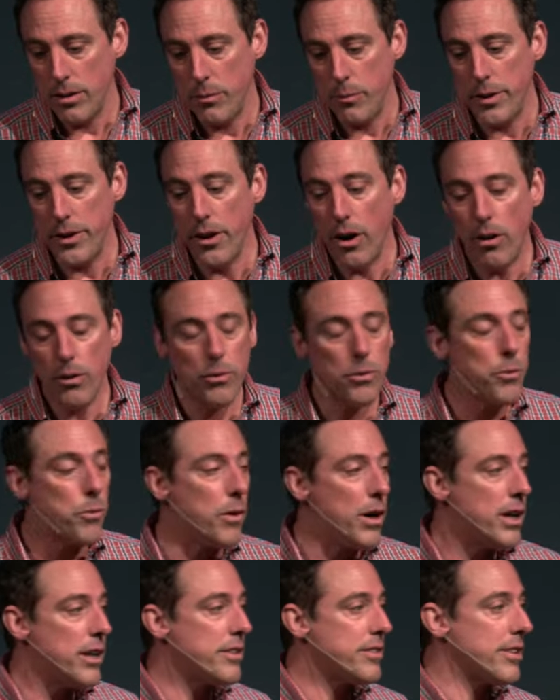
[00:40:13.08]
We don't
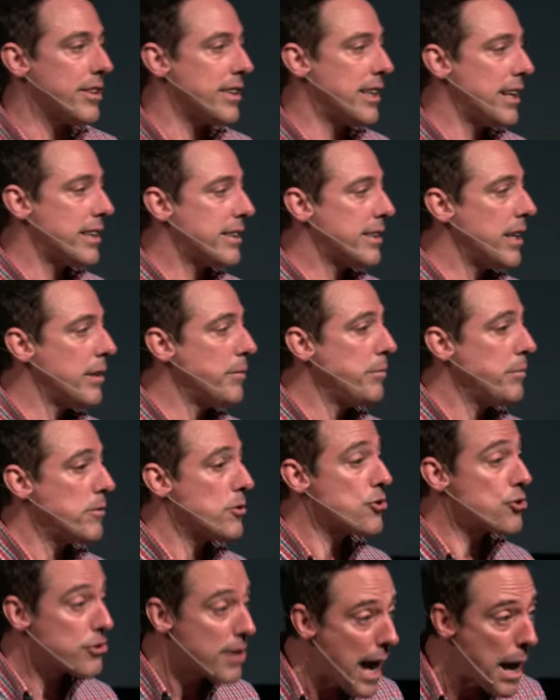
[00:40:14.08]
want to let them
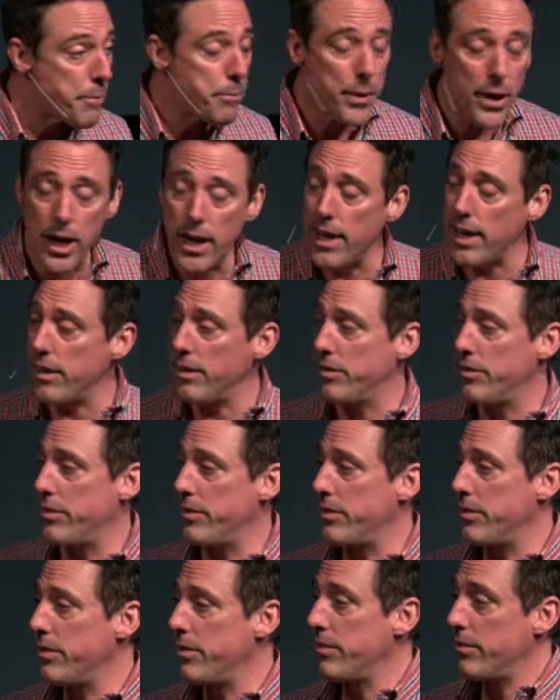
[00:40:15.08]
trap
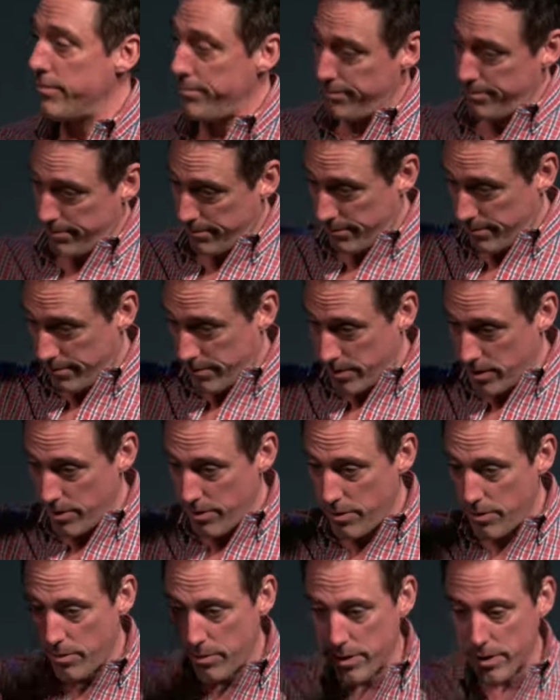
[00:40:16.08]
us, the
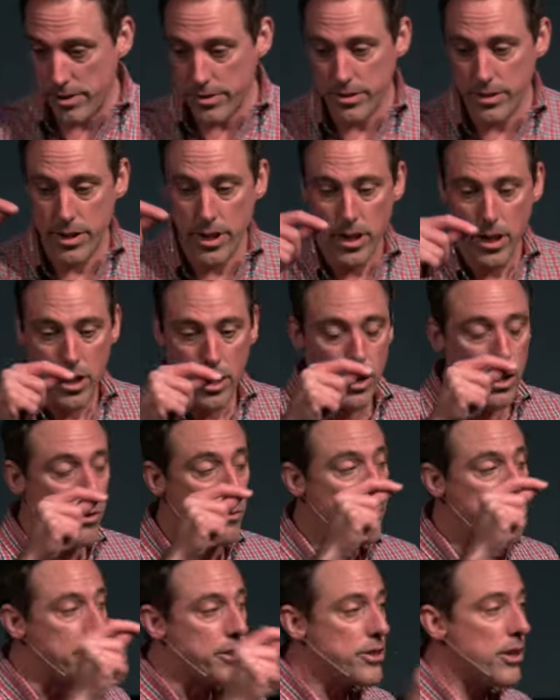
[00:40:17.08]
thorns.
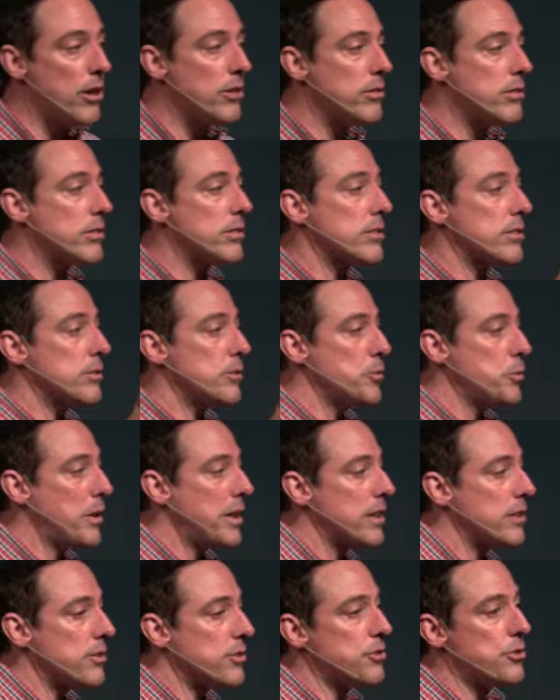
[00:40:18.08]
We don't
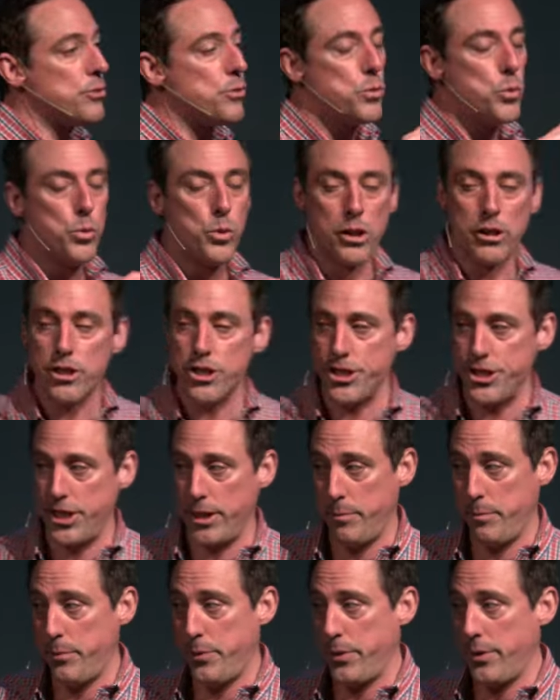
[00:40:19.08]
want to
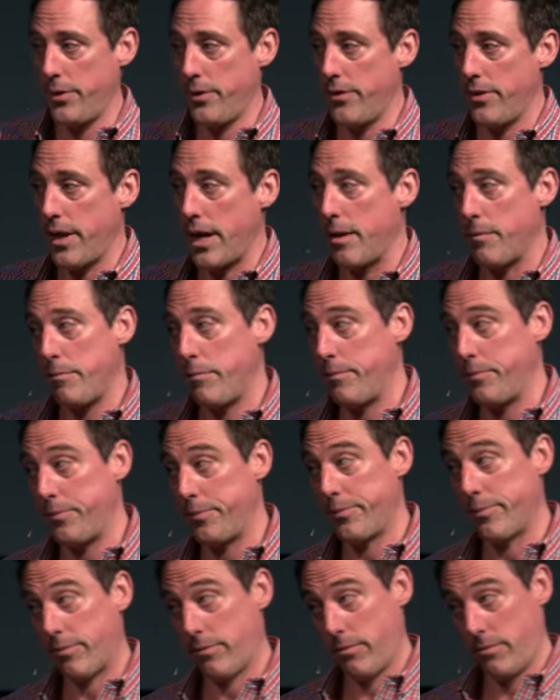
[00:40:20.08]
worship them.
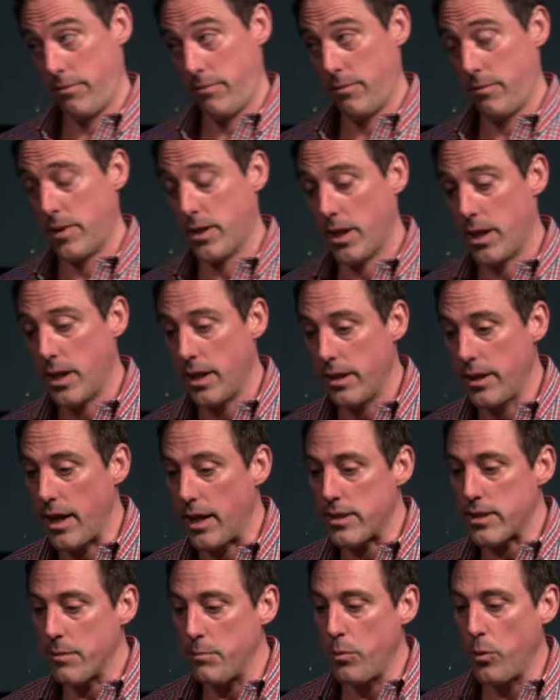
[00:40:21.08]

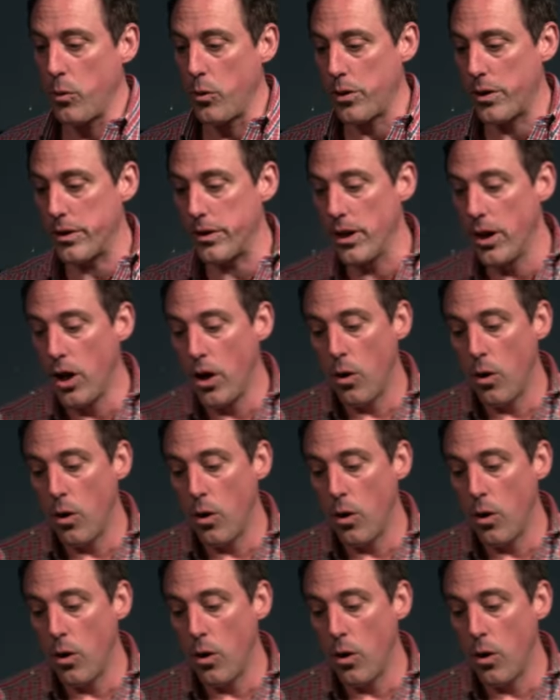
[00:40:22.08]
That's important.